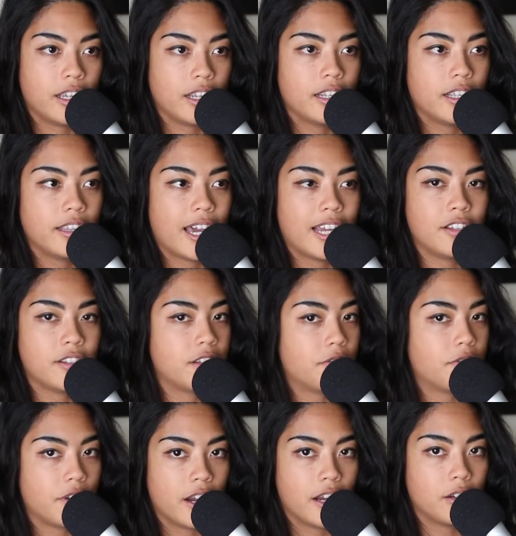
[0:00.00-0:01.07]
And that is
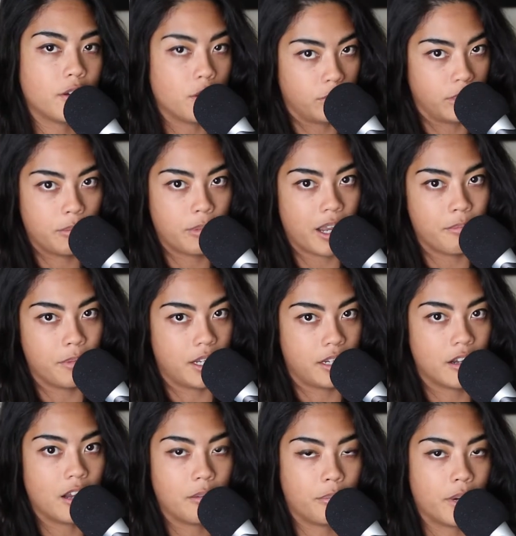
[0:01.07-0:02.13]
defined only by me,
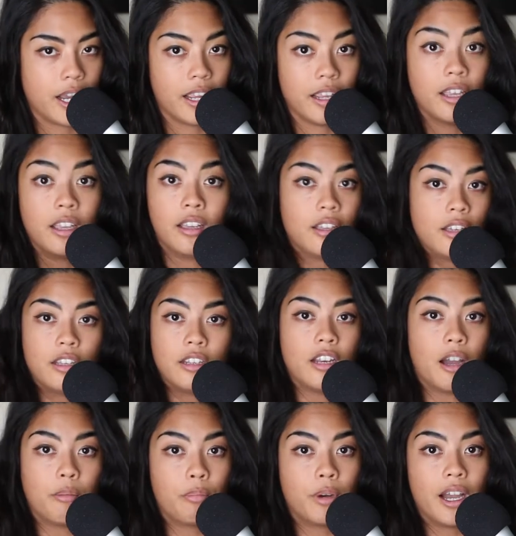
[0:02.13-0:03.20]
not by
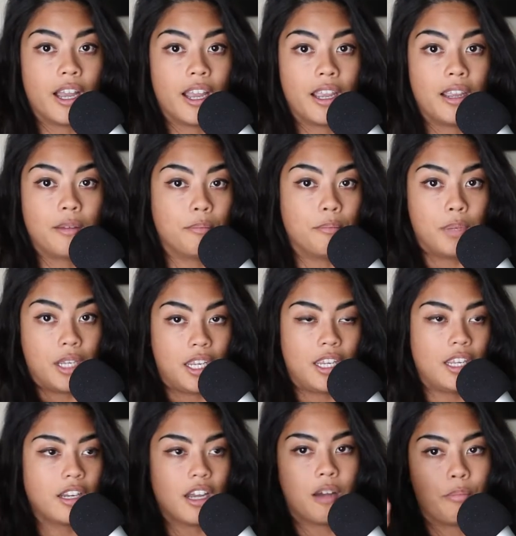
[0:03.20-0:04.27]

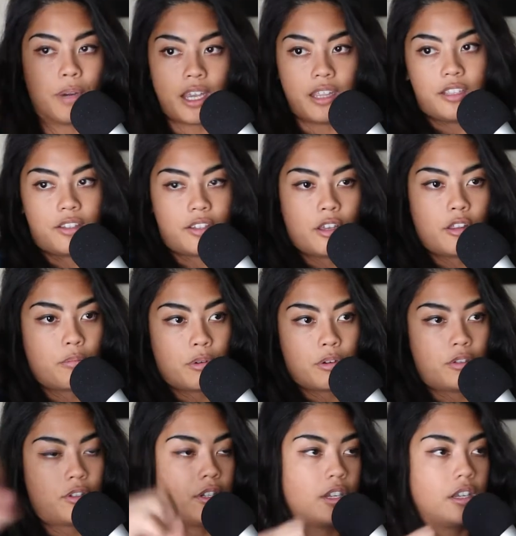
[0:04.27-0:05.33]
me, not by this other
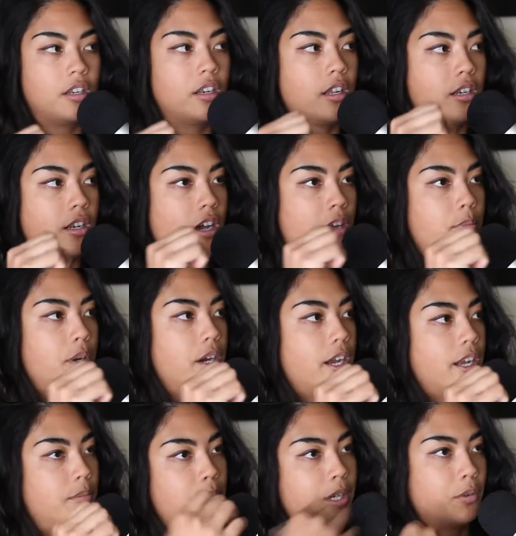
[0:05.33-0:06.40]
person, not
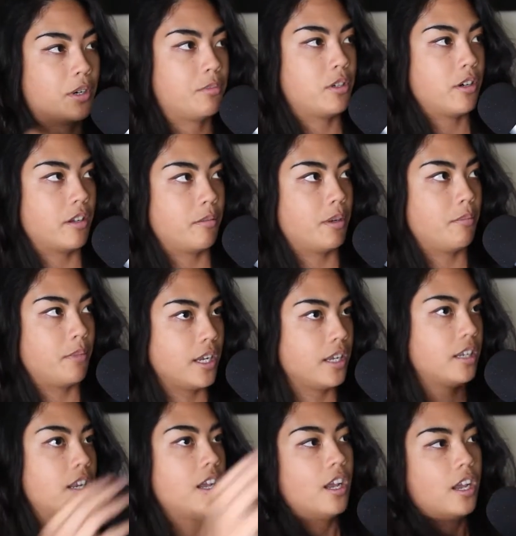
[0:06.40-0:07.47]
by me when I'm talking about
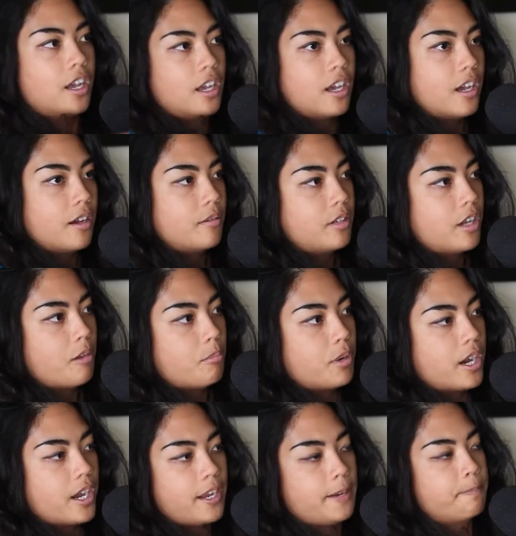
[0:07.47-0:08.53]
Megan, not
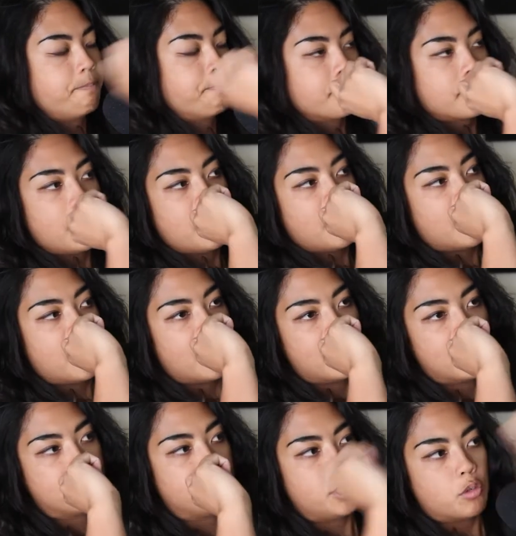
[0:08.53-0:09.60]
by
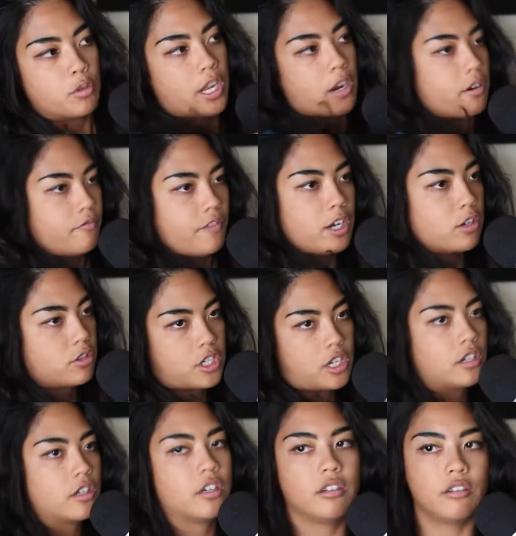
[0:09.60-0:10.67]
Gary
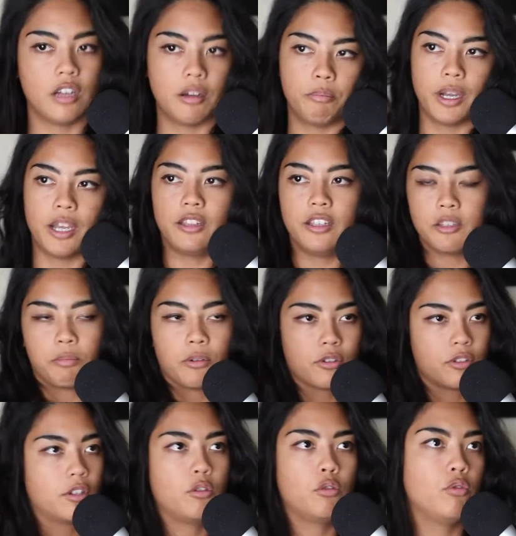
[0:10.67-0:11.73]
Vaynerchuk, not by this
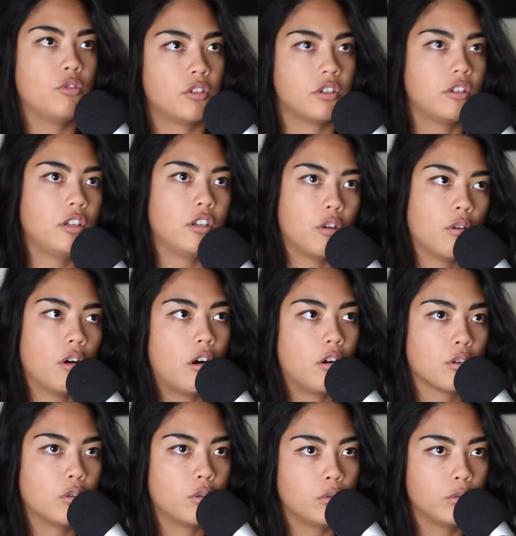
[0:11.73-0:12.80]
person who's, you know,
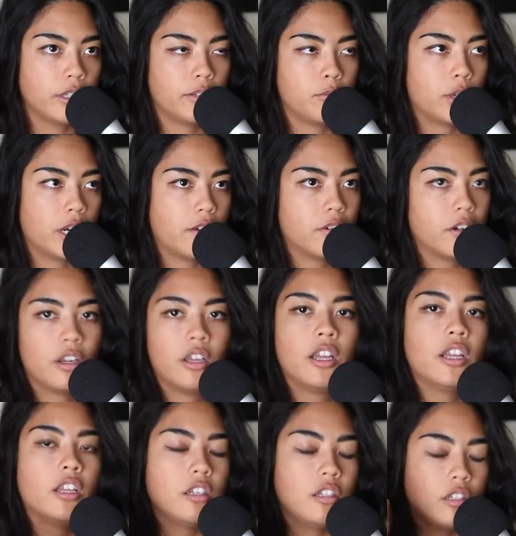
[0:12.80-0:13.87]
all cool and whatever.
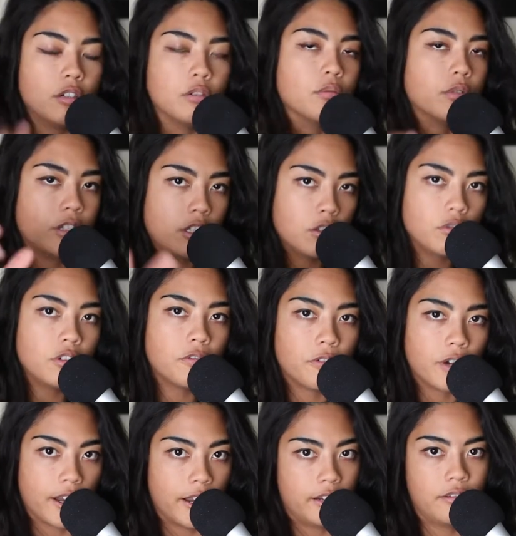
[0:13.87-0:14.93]
You
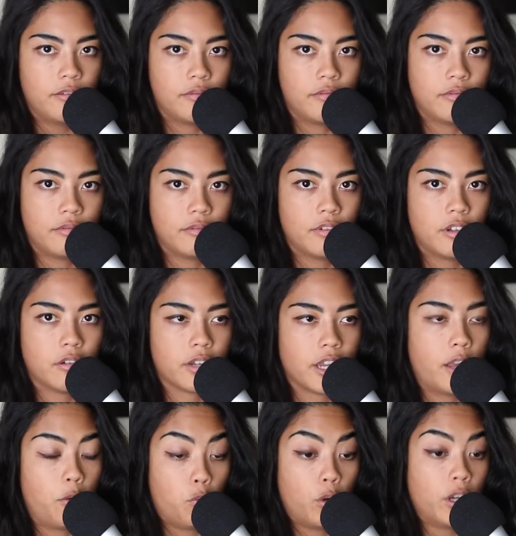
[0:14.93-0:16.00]
define,
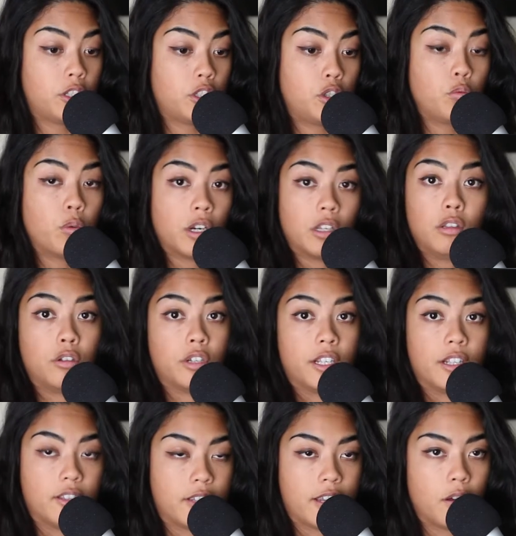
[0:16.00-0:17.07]
okay, what you want to look
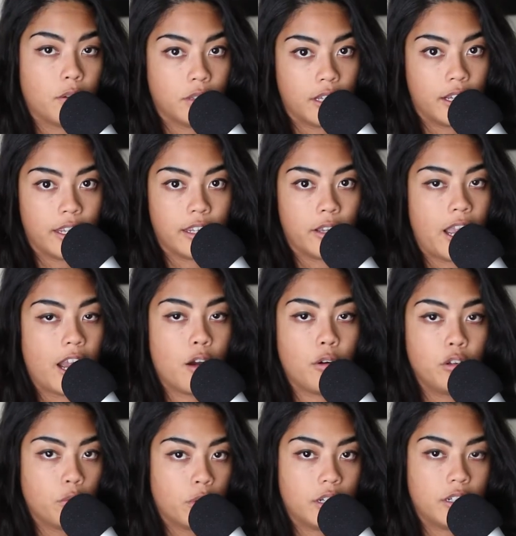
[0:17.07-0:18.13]
and sound like, how
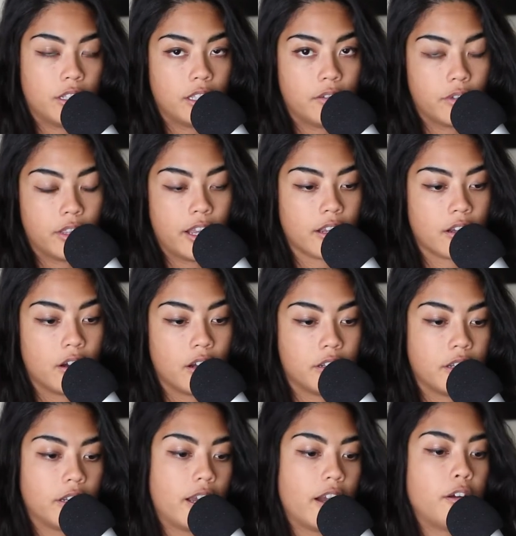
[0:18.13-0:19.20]
you want to deliver that
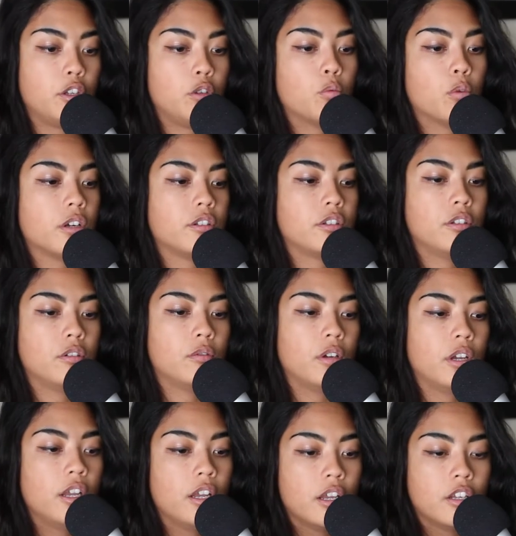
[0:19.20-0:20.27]
content, how you want to
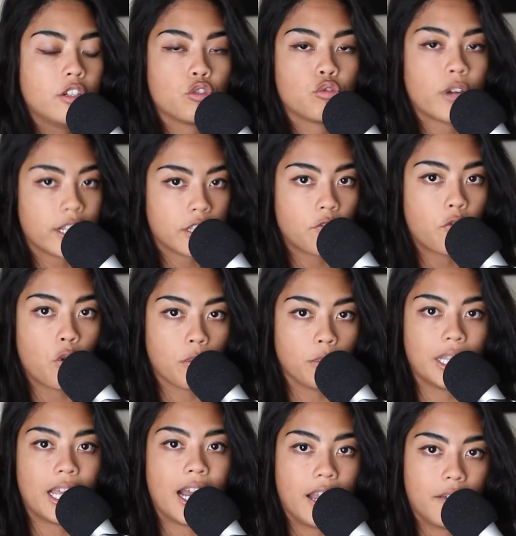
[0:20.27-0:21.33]
transform
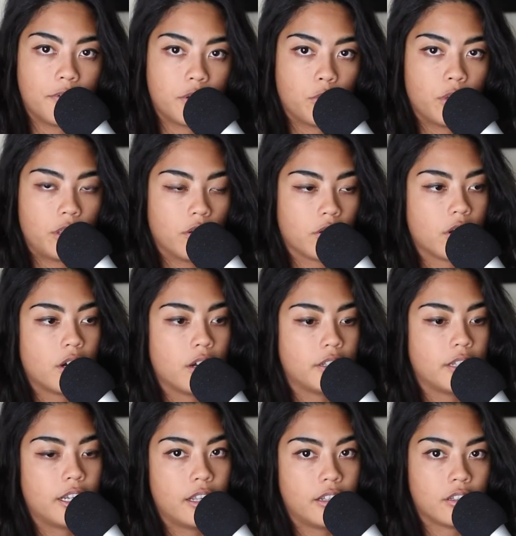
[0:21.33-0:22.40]
lives with your
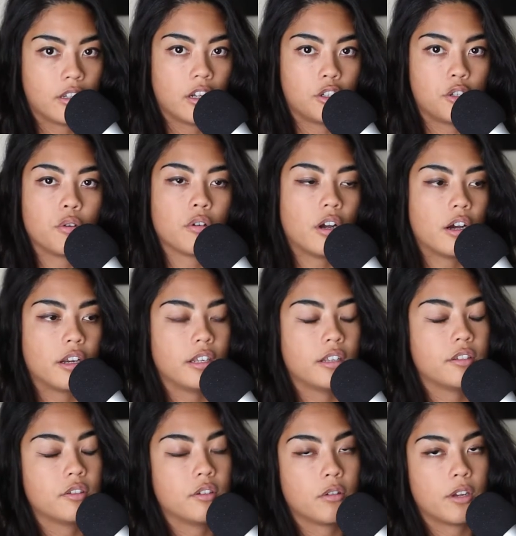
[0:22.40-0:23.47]
content and touch your
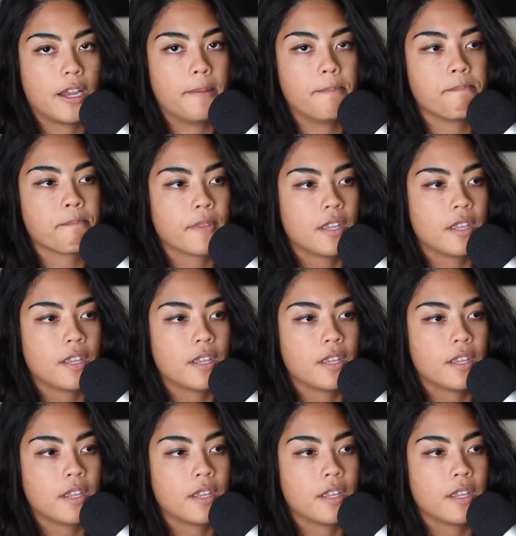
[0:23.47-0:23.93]
audience, okay?